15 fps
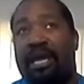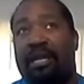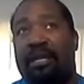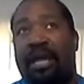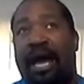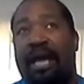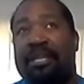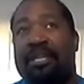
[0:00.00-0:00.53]

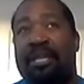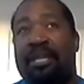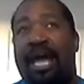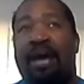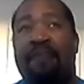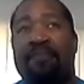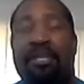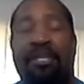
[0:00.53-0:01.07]
and I
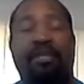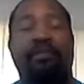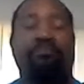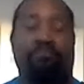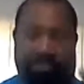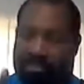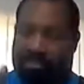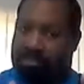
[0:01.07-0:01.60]
didn't have
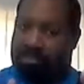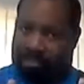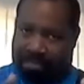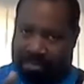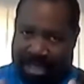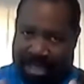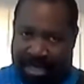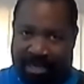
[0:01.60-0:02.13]
any,
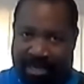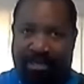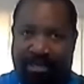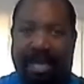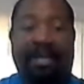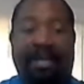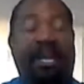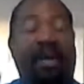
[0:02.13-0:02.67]

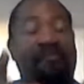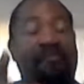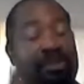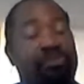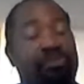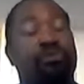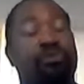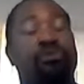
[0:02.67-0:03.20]
again, I didn't
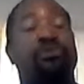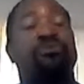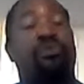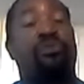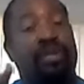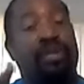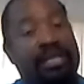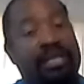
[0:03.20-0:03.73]
have any
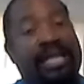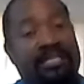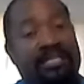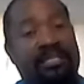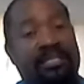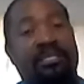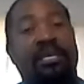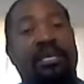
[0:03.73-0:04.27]
tutors or any
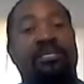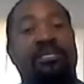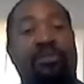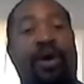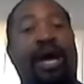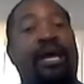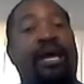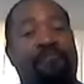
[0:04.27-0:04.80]
lessons.
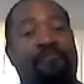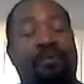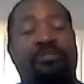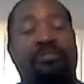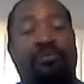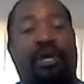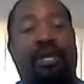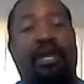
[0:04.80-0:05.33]
So I got
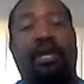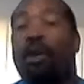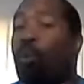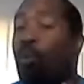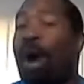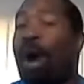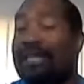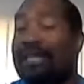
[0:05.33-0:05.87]
frustrated.
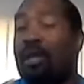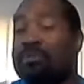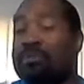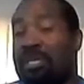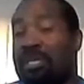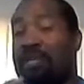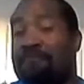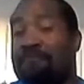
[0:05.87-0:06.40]
While
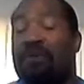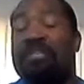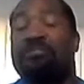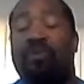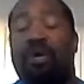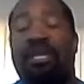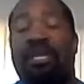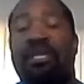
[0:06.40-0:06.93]
I was getting
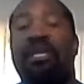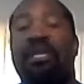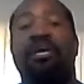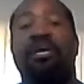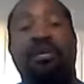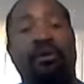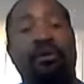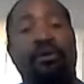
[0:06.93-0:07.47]
frustrated,
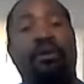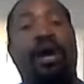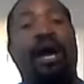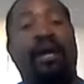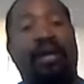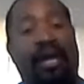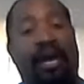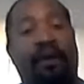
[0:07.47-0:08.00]

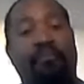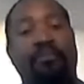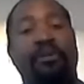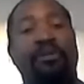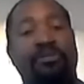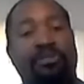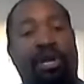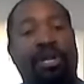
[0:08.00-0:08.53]
here I
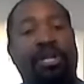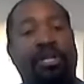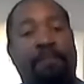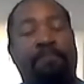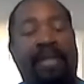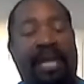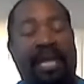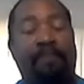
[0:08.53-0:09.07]
am
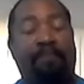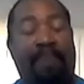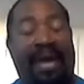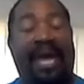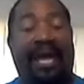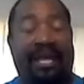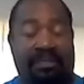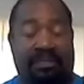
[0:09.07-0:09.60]
starting to play in
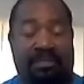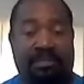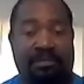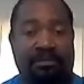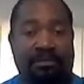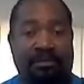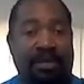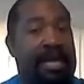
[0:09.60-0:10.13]

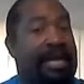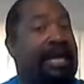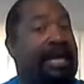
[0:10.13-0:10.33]
bands.